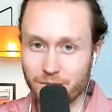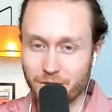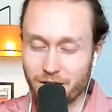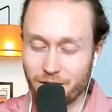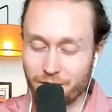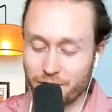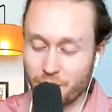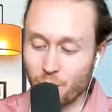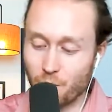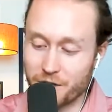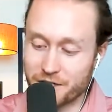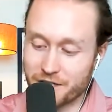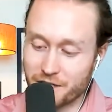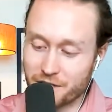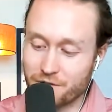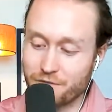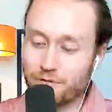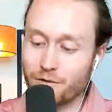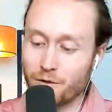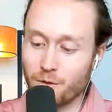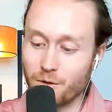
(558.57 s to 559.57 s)
But of course,
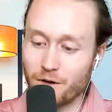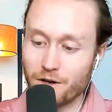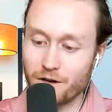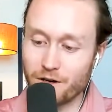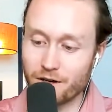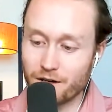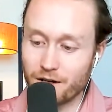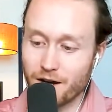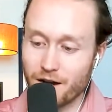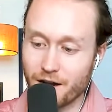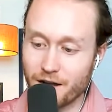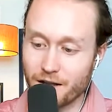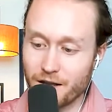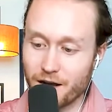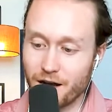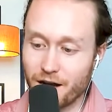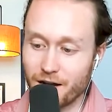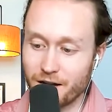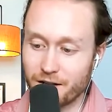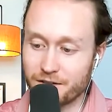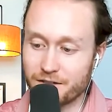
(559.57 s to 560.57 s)
it's for
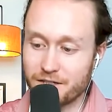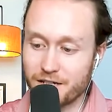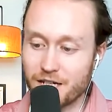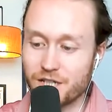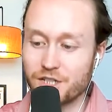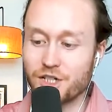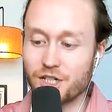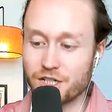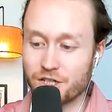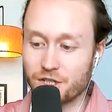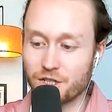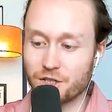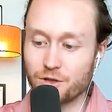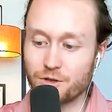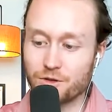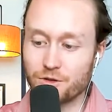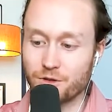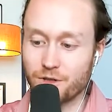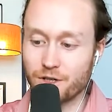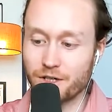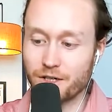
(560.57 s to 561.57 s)
teaching
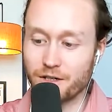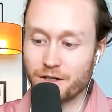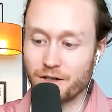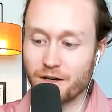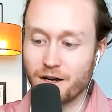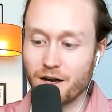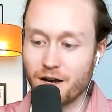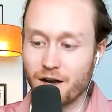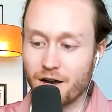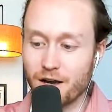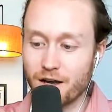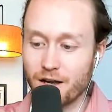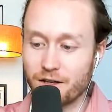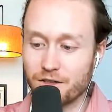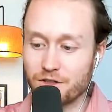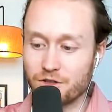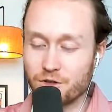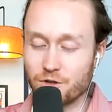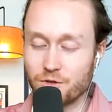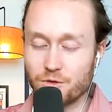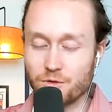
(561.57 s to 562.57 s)
children
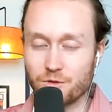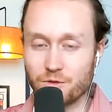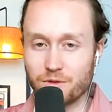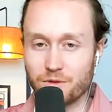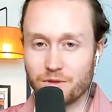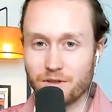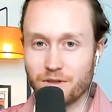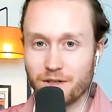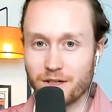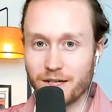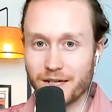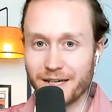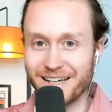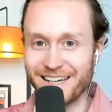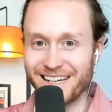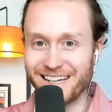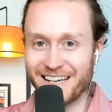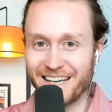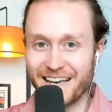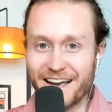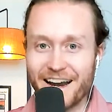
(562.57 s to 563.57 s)
to
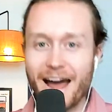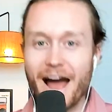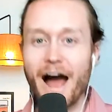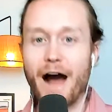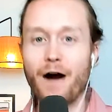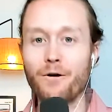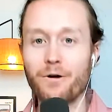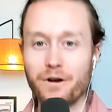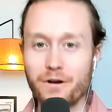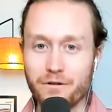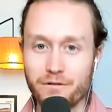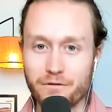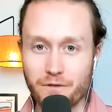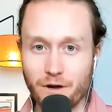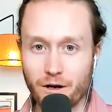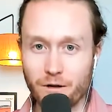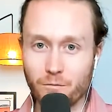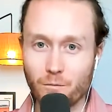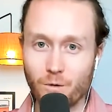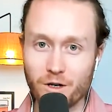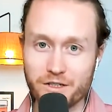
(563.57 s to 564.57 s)
get out of
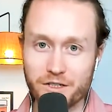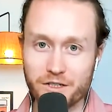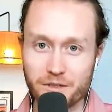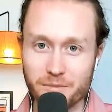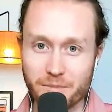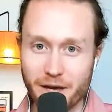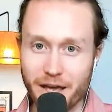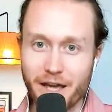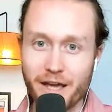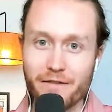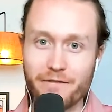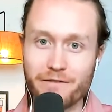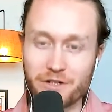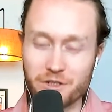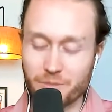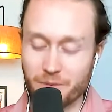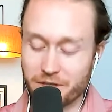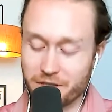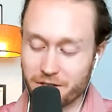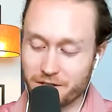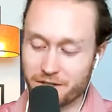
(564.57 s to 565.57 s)
unwanted behaviors,
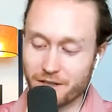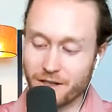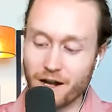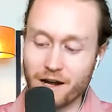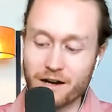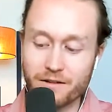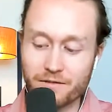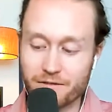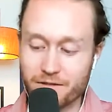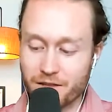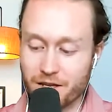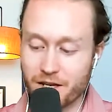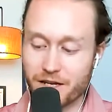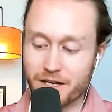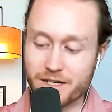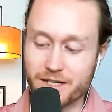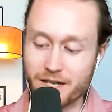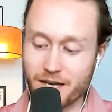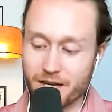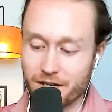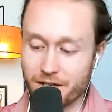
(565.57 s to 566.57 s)
but there's a lot of
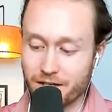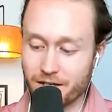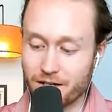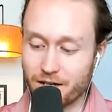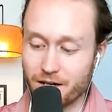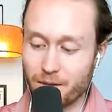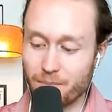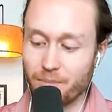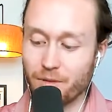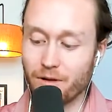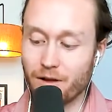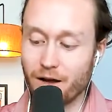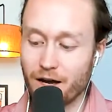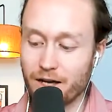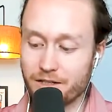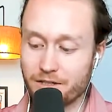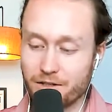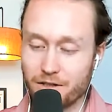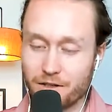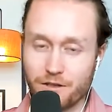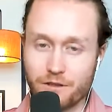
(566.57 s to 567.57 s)
things that apply
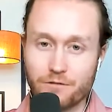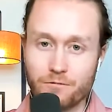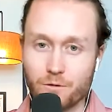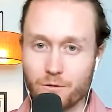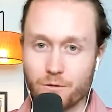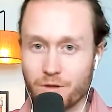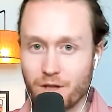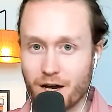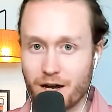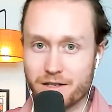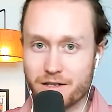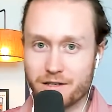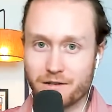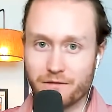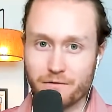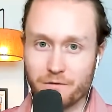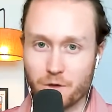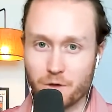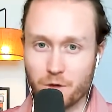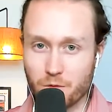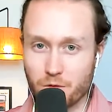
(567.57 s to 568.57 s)
to the through lines of
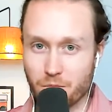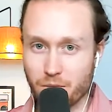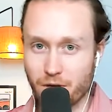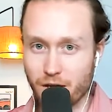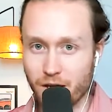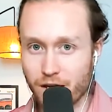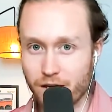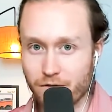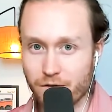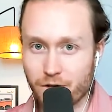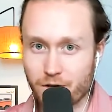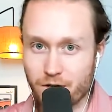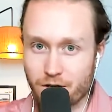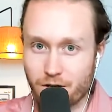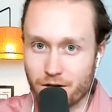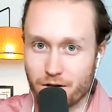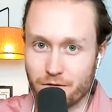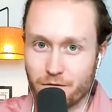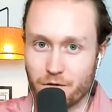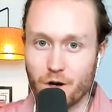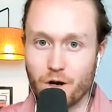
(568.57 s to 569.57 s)
human behavior
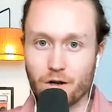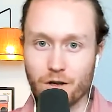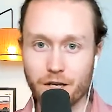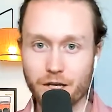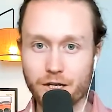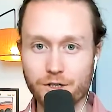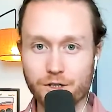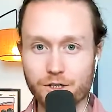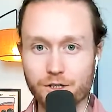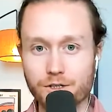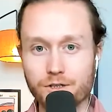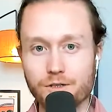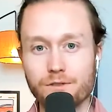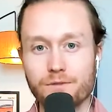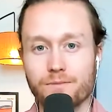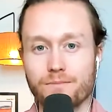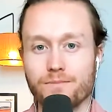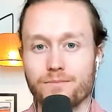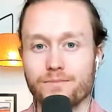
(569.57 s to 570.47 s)
of all ages.